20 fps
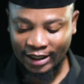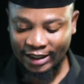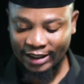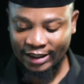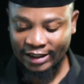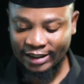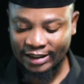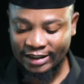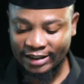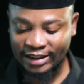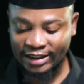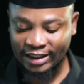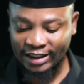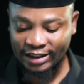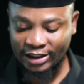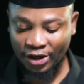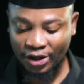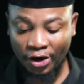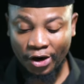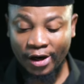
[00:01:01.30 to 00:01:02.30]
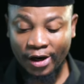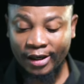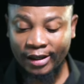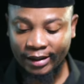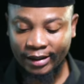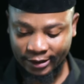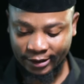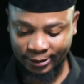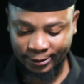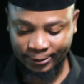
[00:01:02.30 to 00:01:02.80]
in
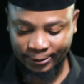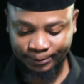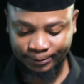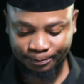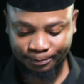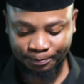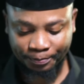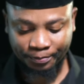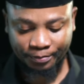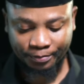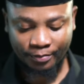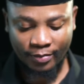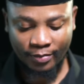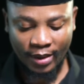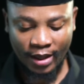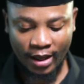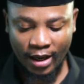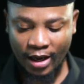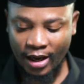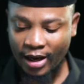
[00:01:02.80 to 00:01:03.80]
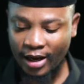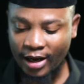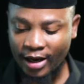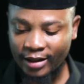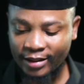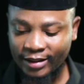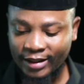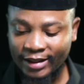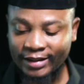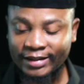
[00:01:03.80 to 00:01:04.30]
detailing
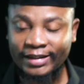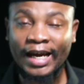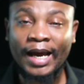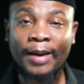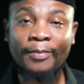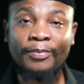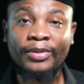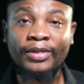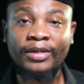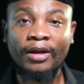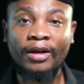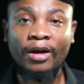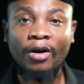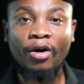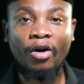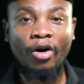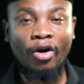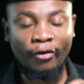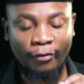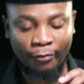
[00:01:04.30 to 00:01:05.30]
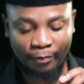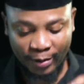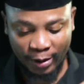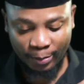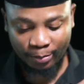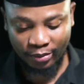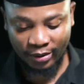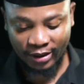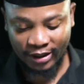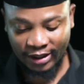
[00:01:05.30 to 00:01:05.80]
the depth of
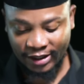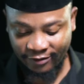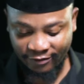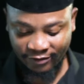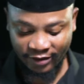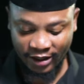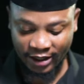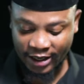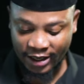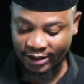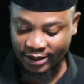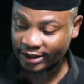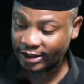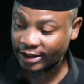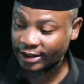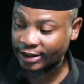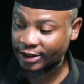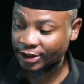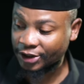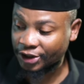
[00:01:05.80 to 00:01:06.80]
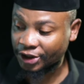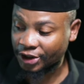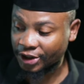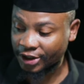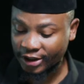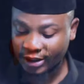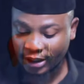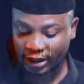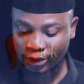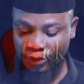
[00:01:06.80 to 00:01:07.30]
people living at
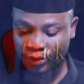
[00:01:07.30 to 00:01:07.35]
ECGs. The